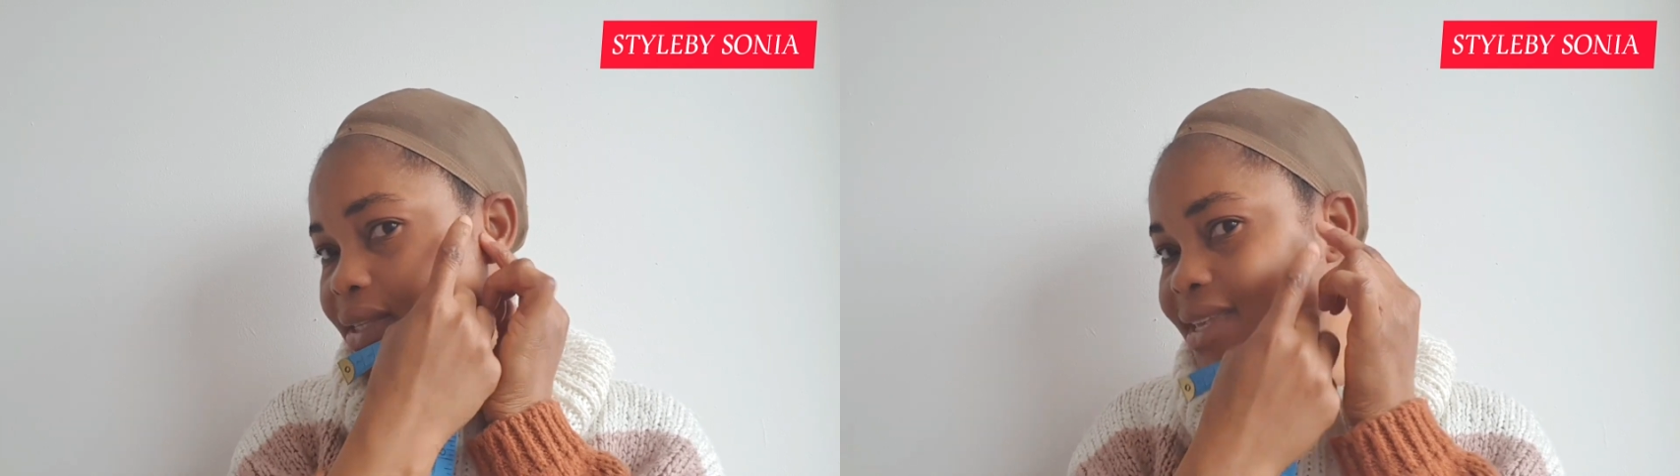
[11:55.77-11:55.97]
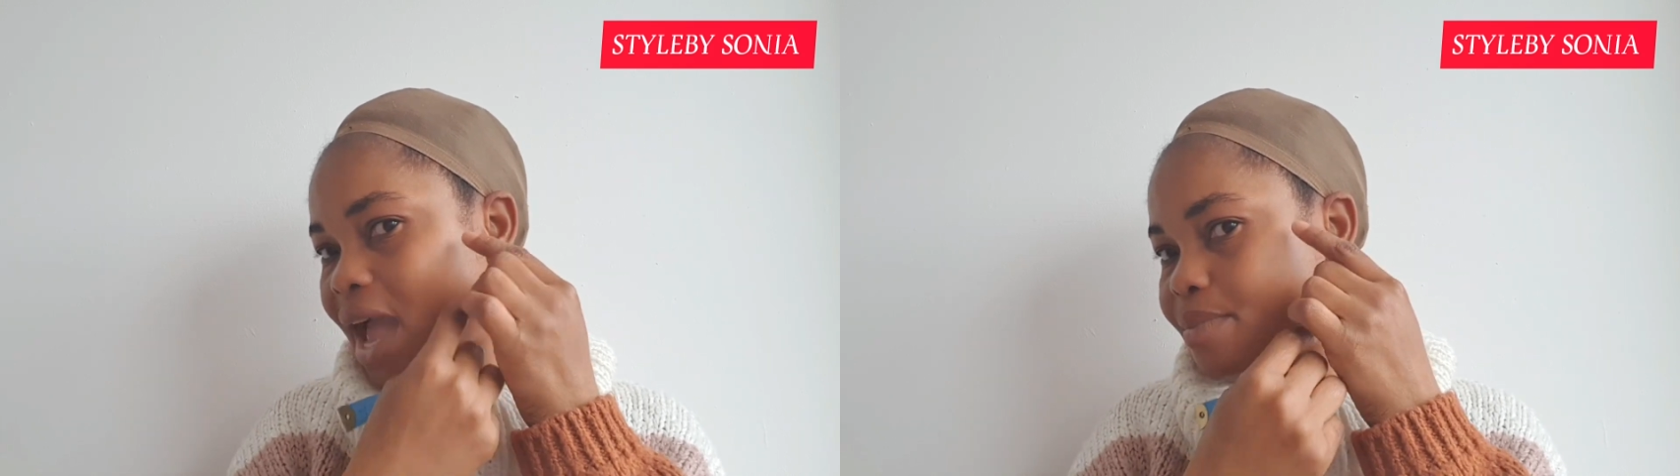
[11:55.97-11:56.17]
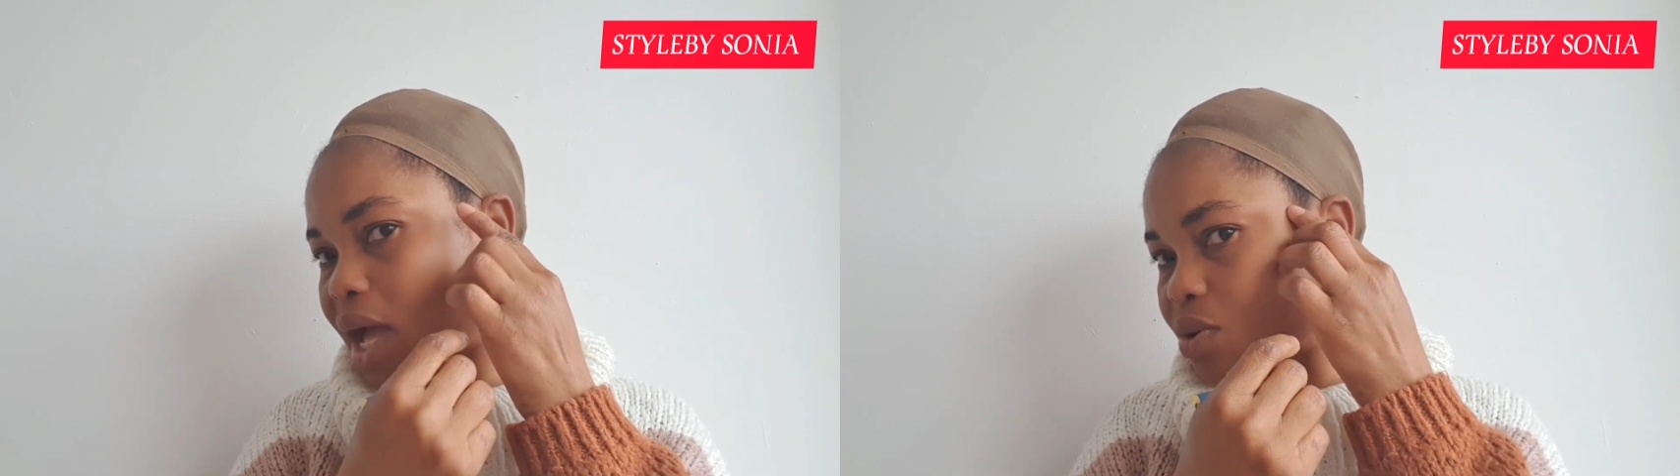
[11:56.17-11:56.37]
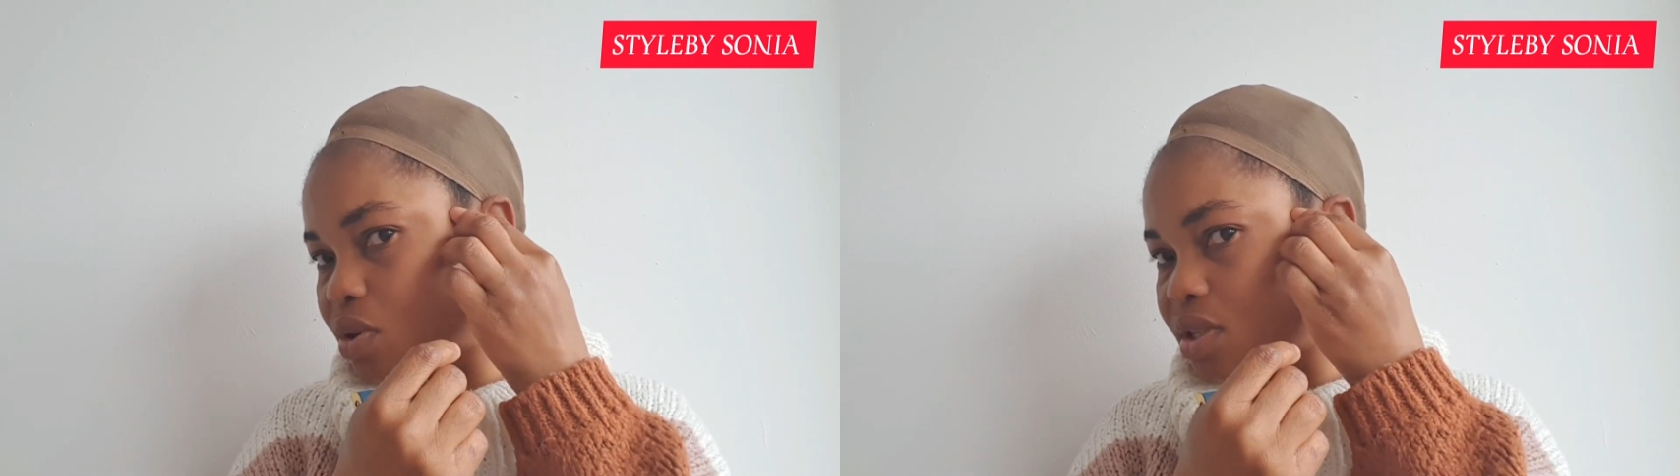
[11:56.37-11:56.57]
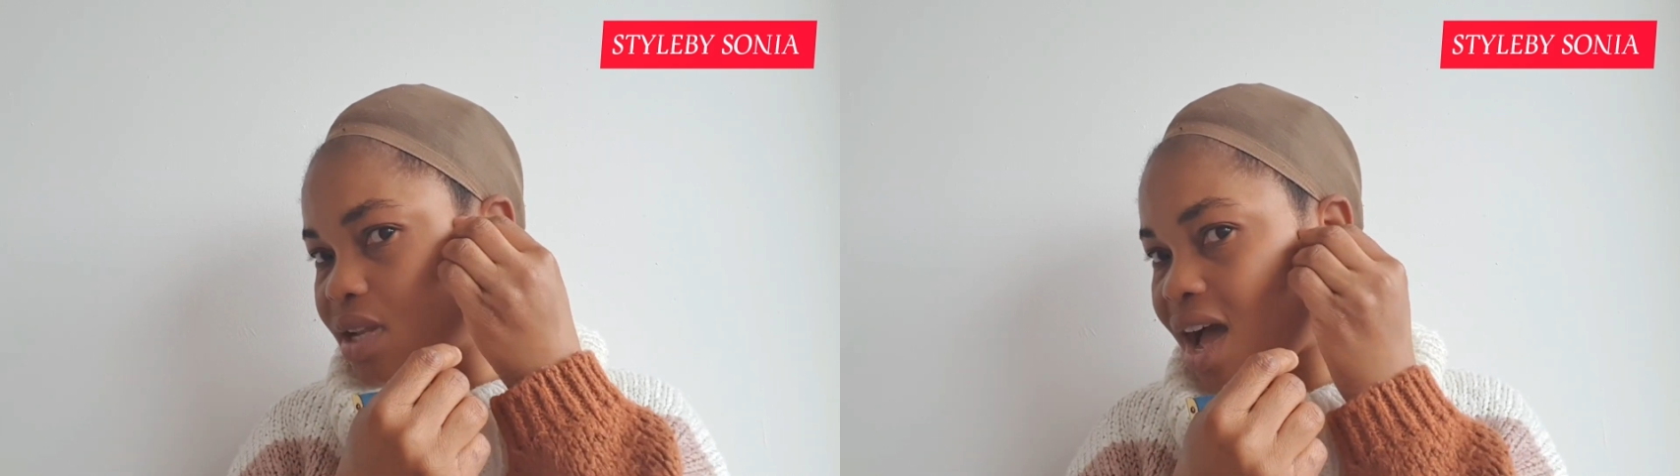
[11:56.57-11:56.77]
type that
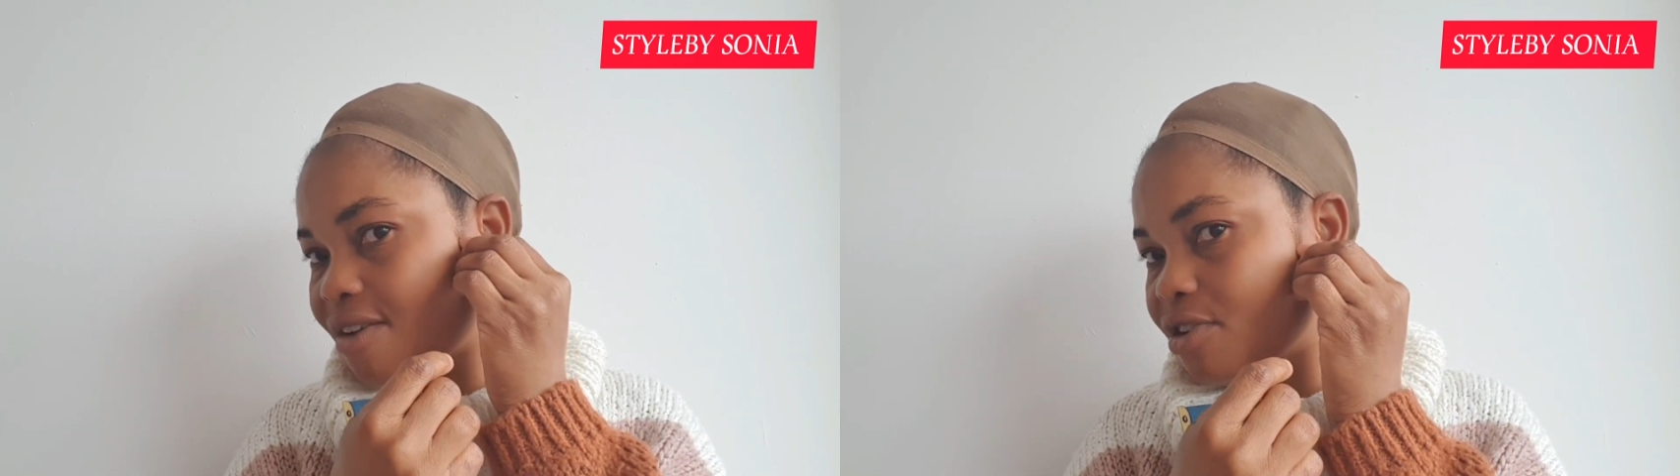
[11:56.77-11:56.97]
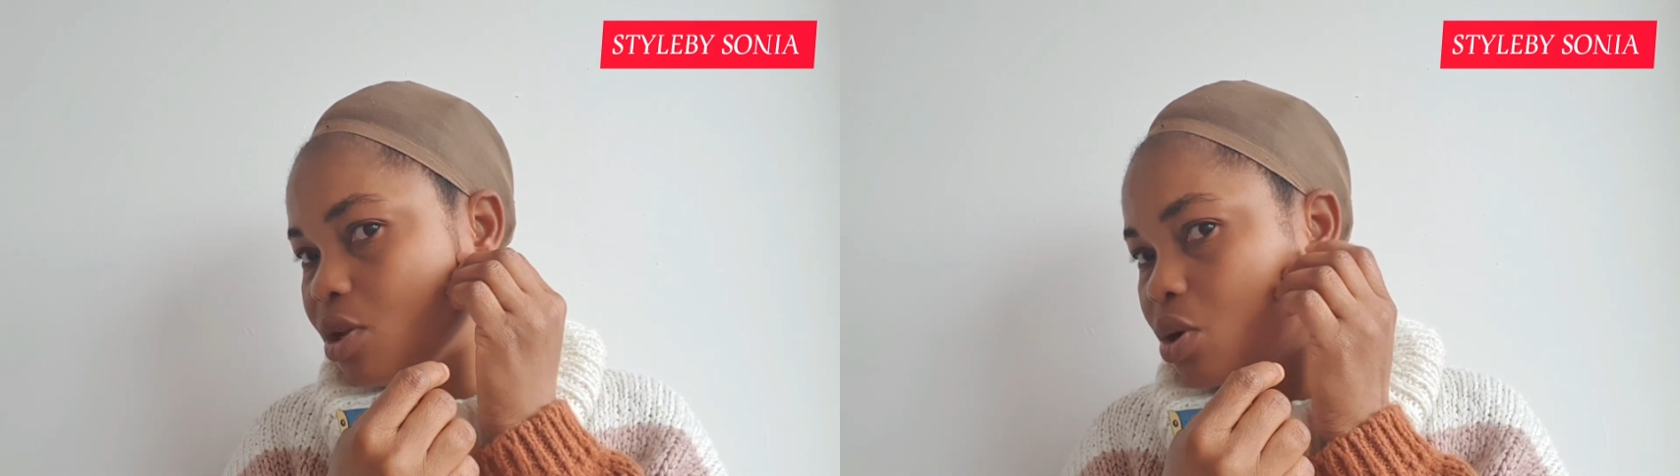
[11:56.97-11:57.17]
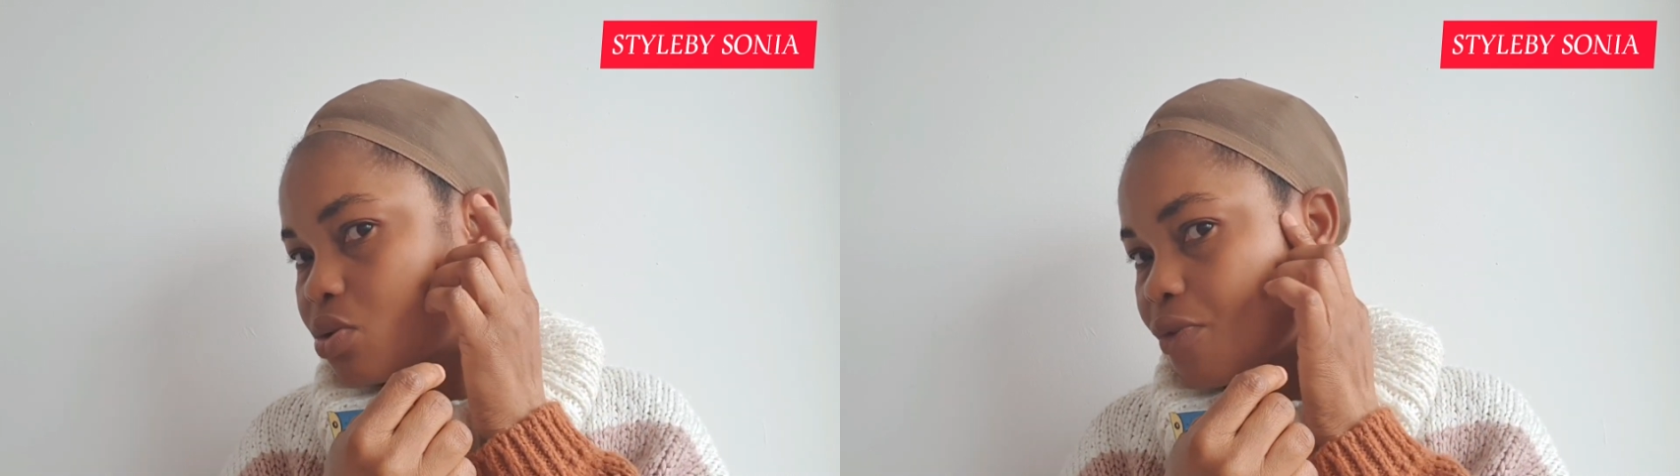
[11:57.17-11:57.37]
doesn't have a lot